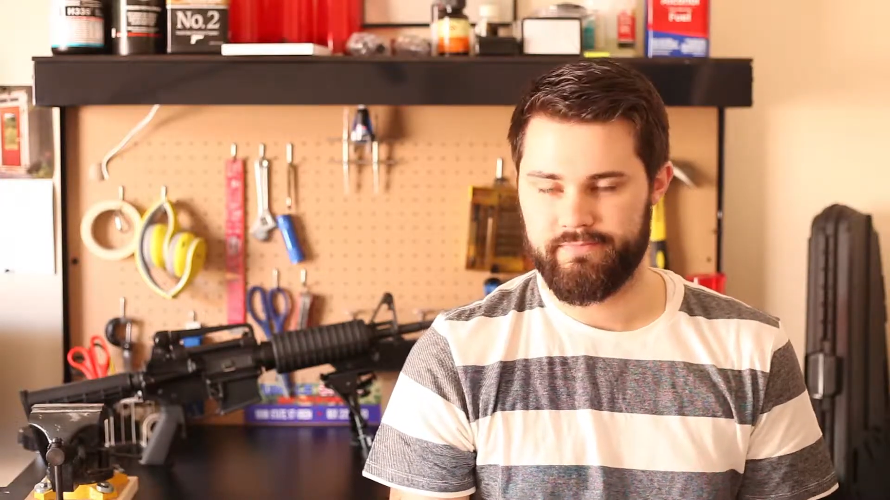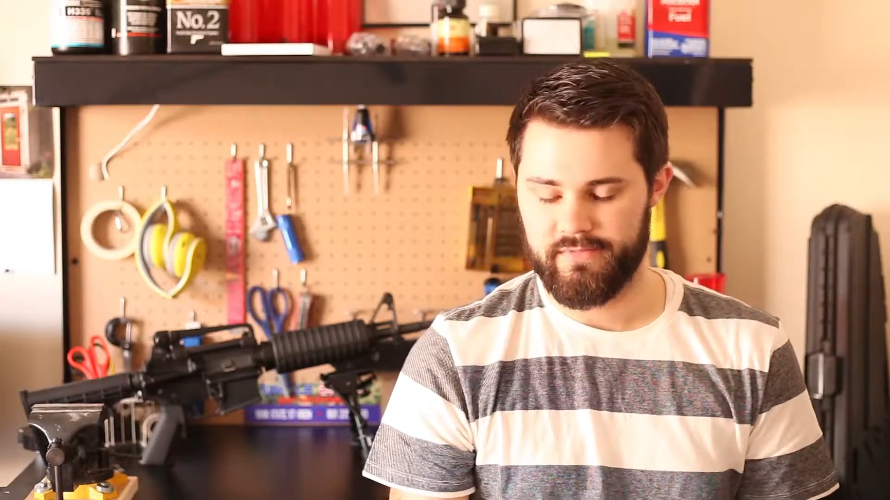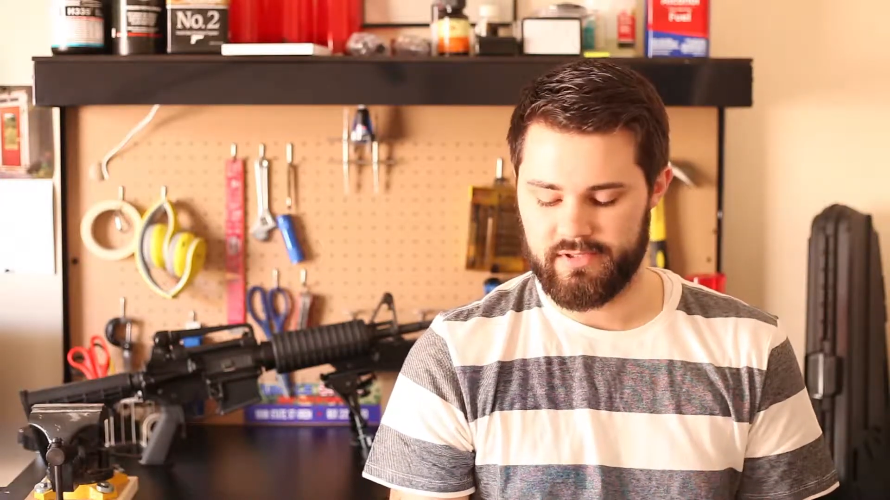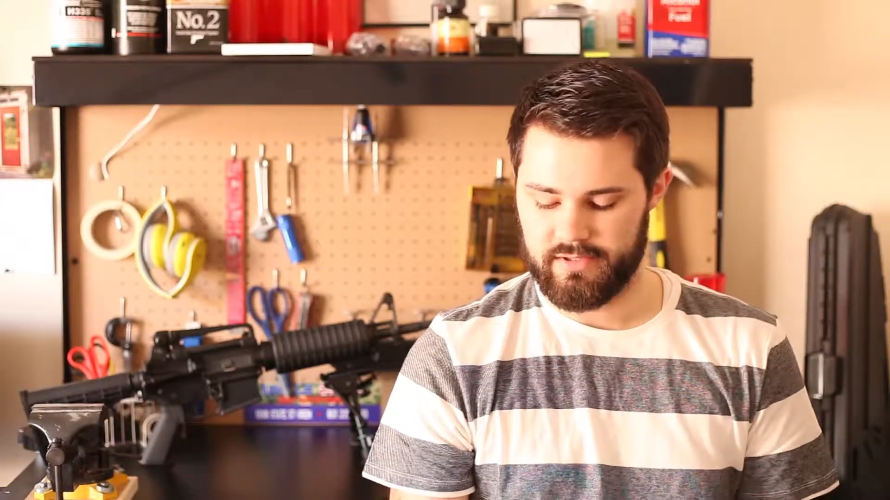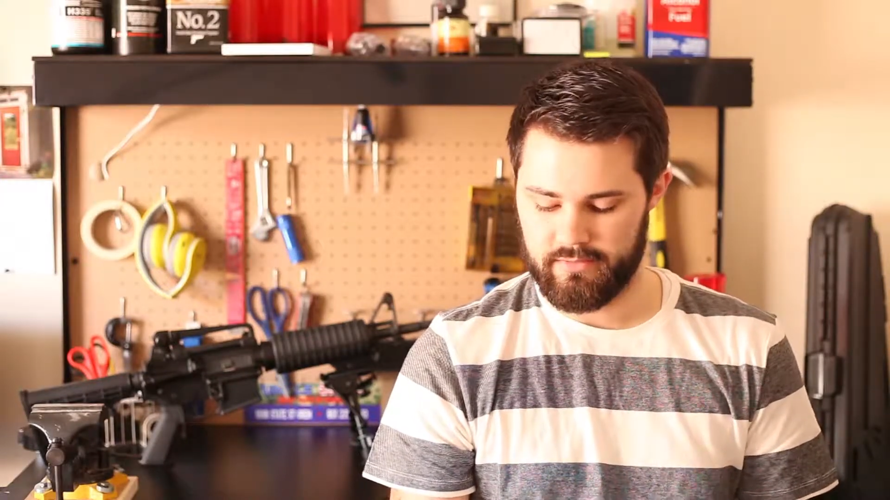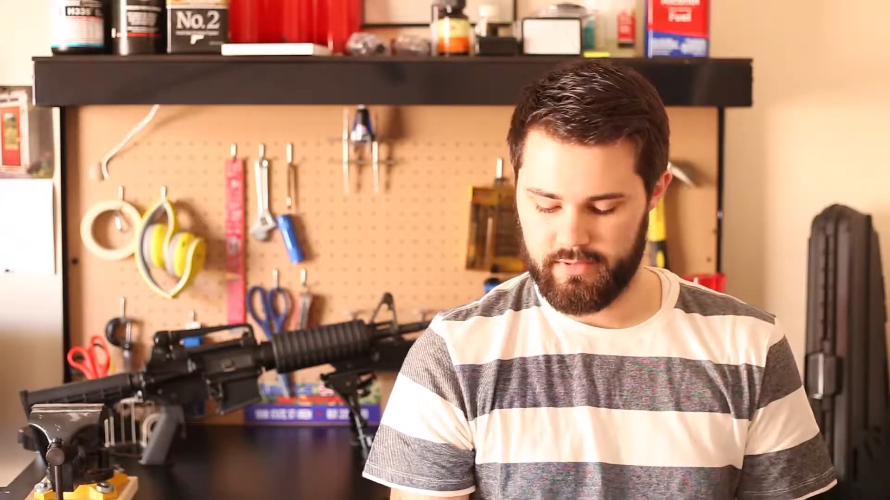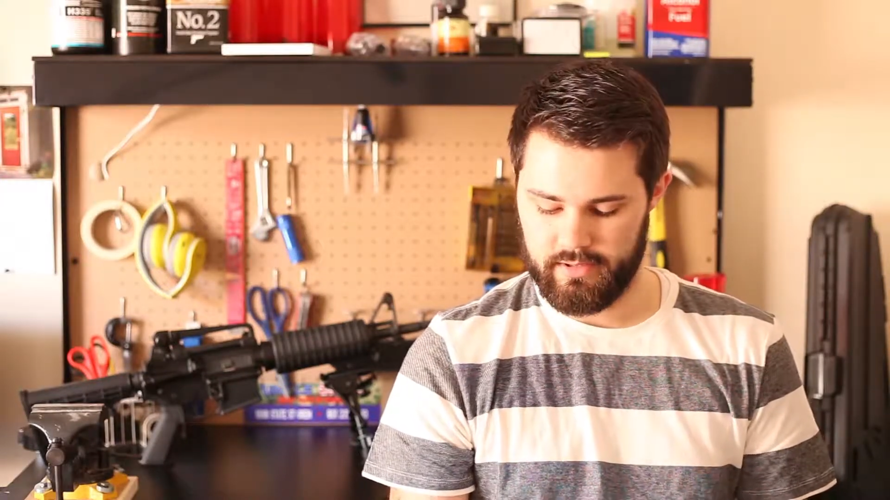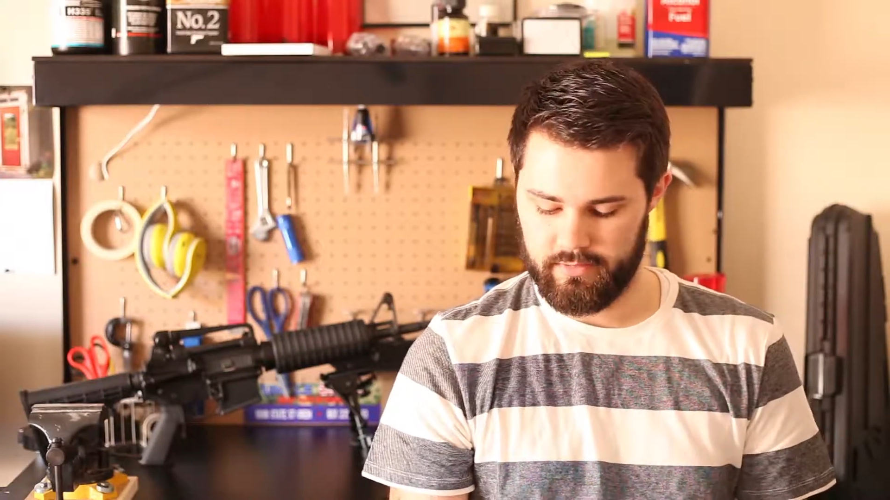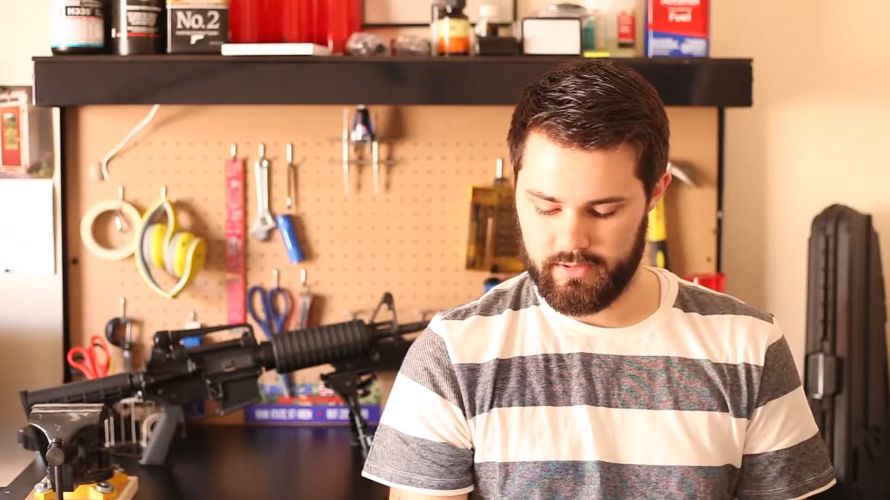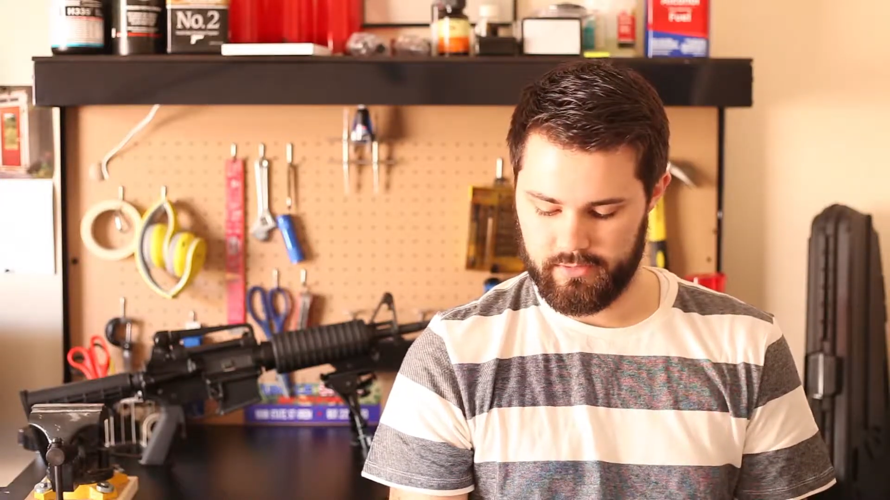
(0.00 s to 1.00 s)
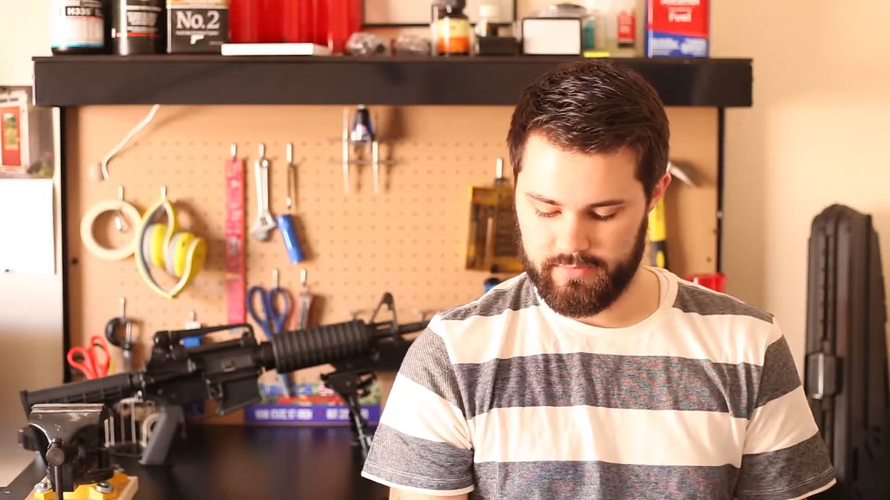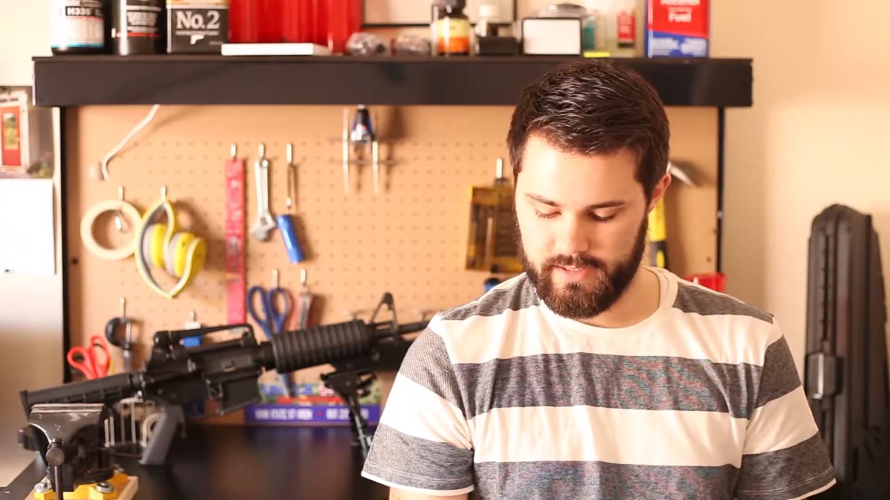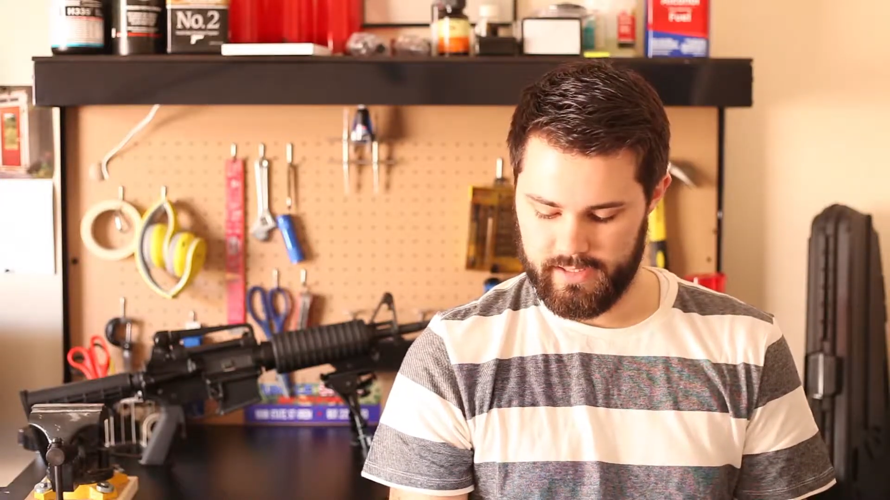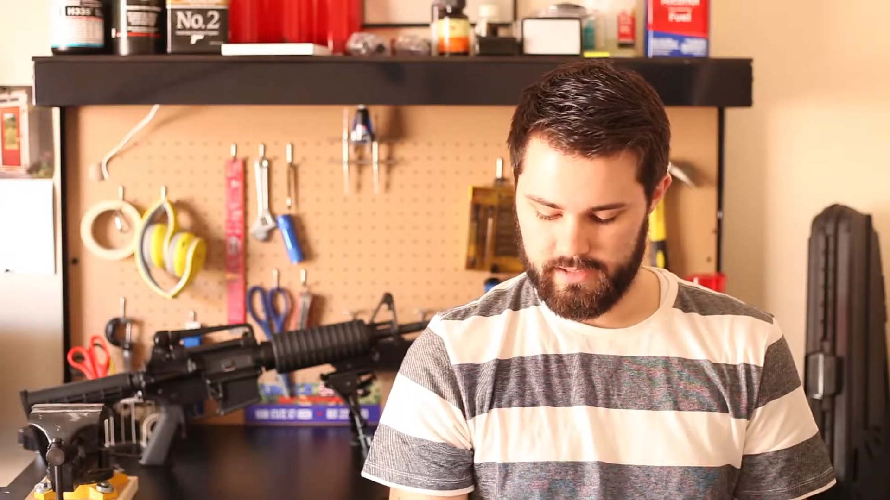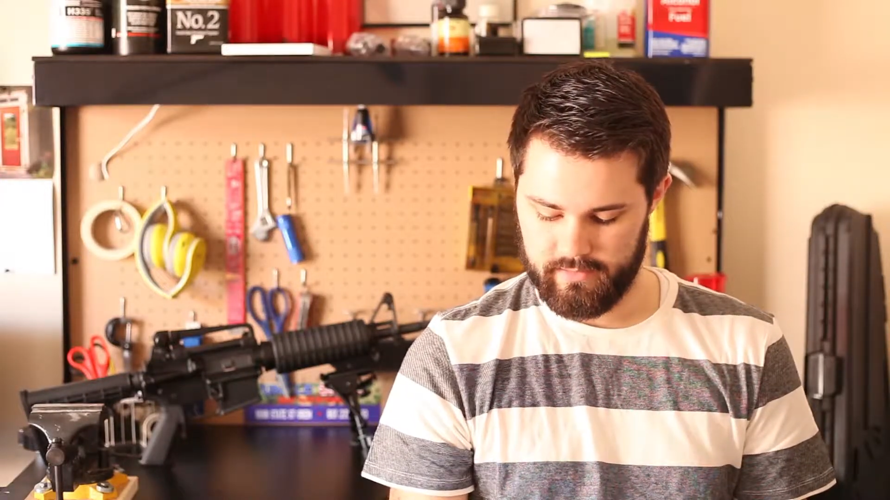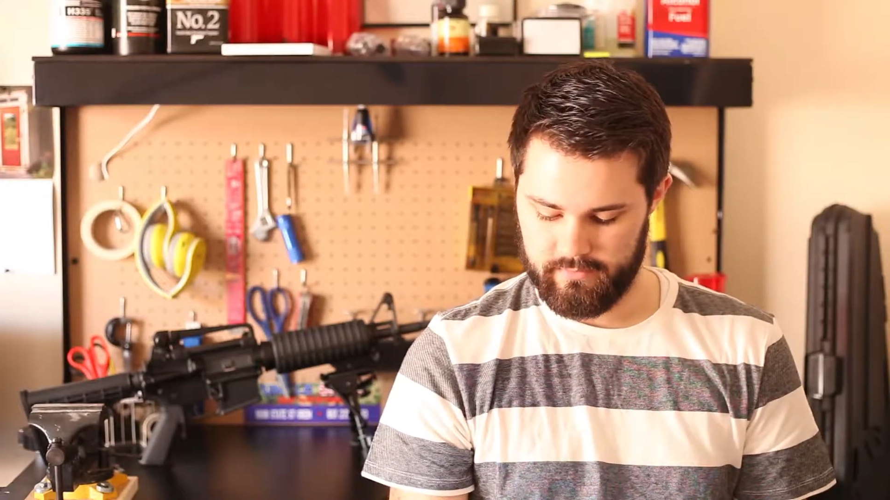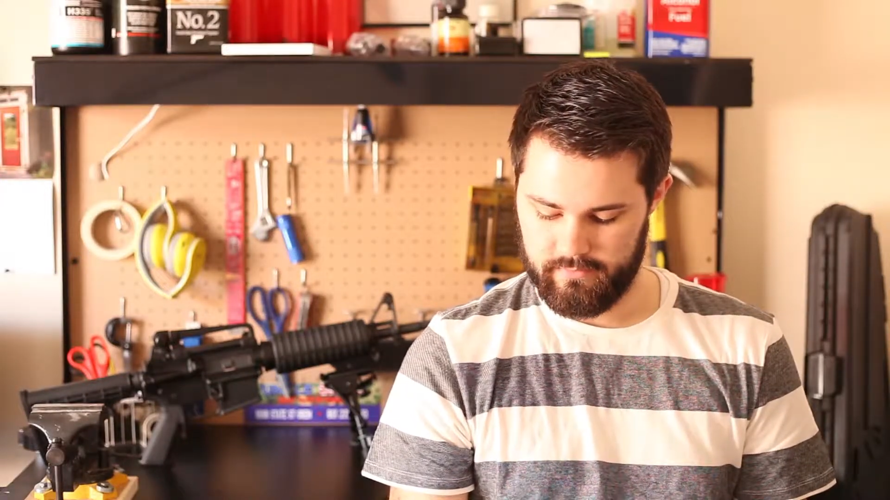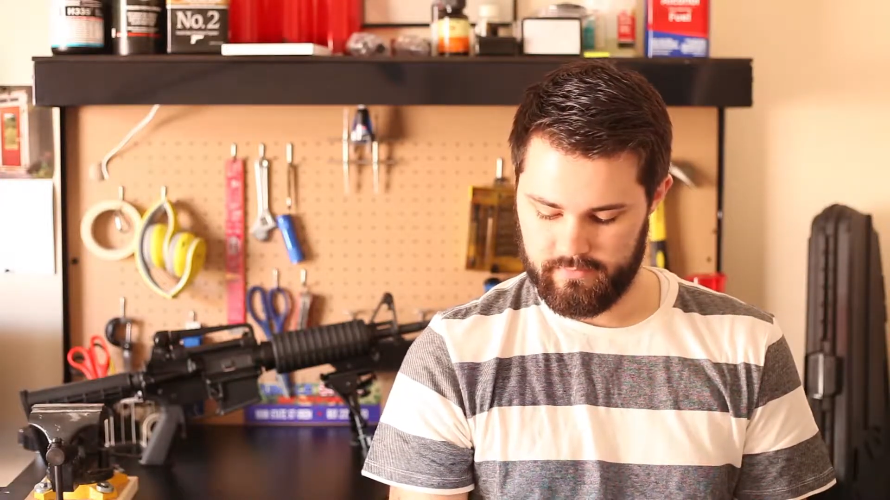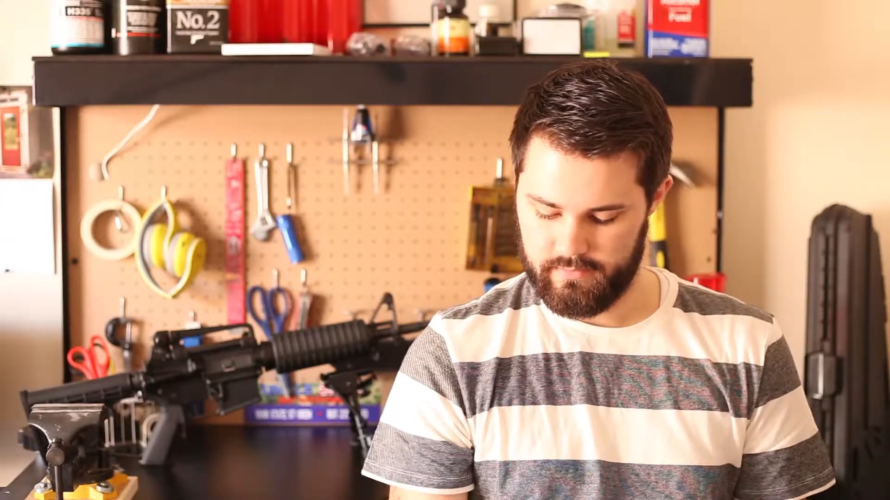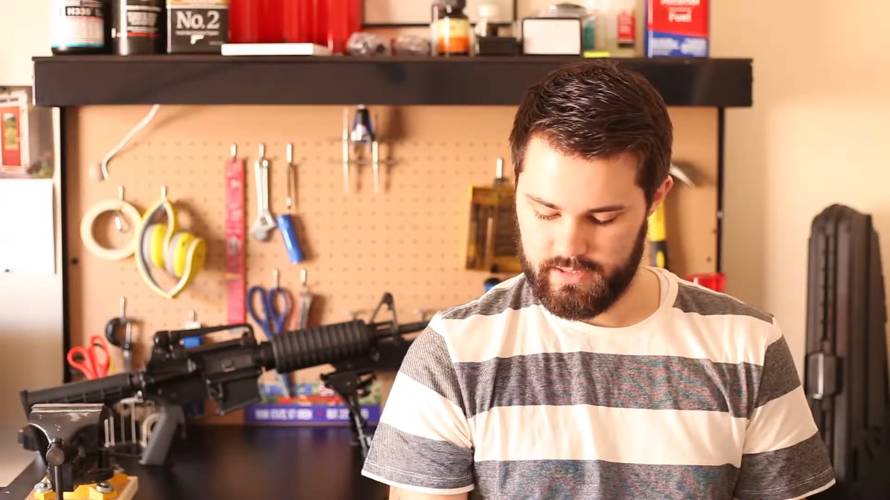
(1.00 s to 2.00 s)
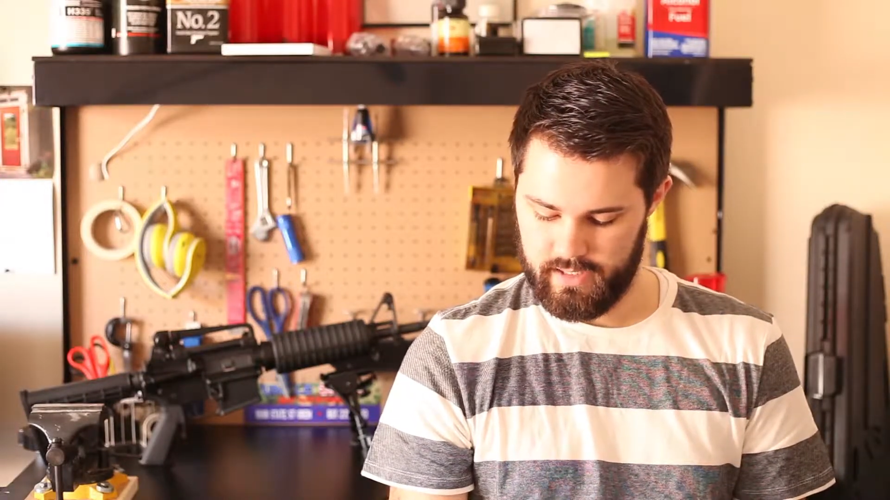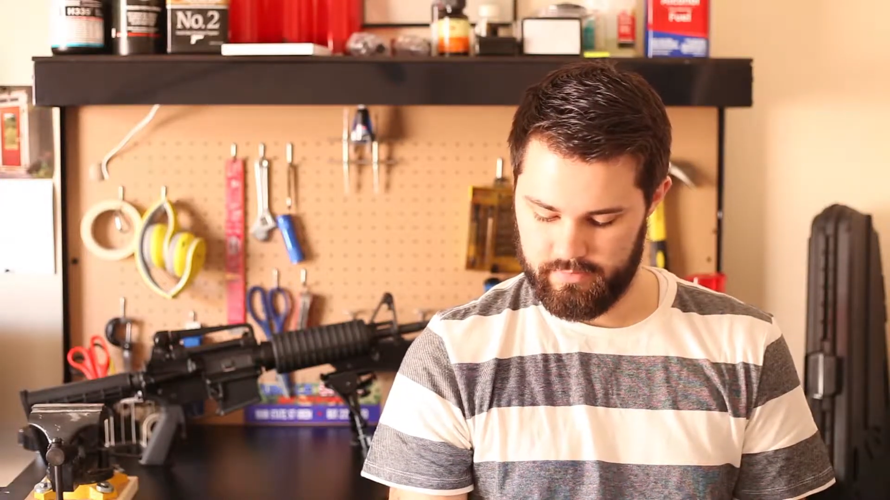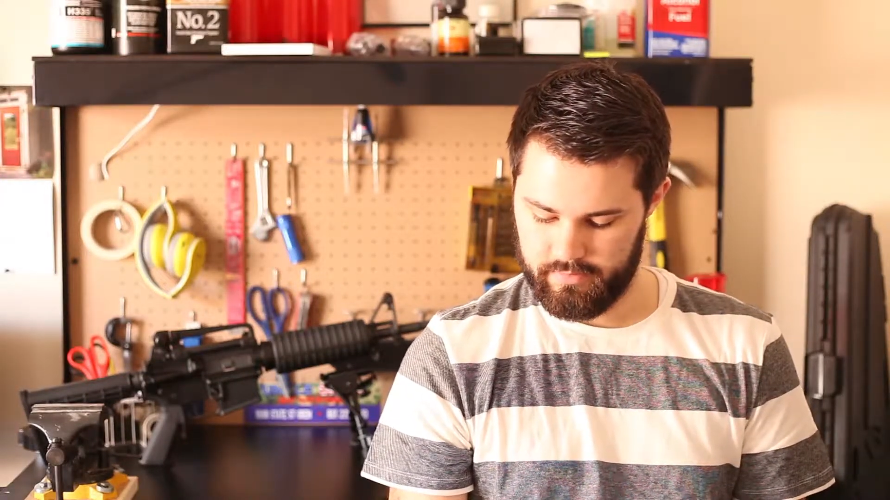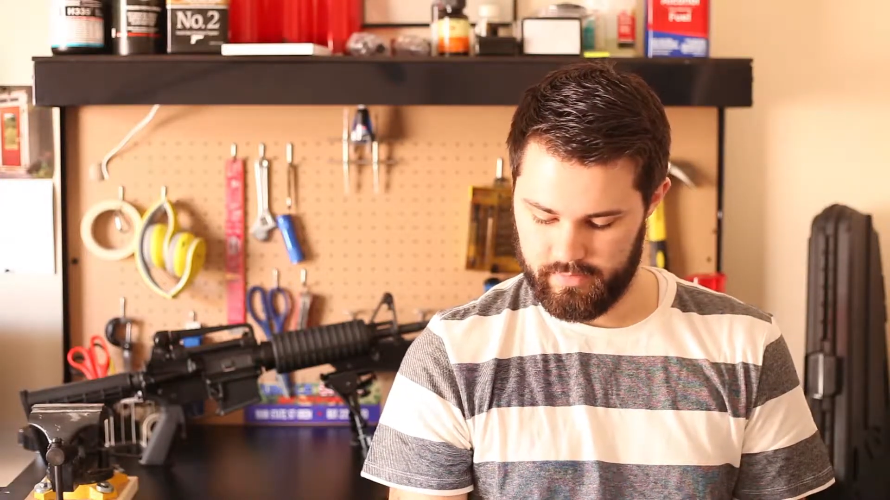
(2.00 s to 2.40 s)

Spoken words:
It's just one of the groups that I didn't tape.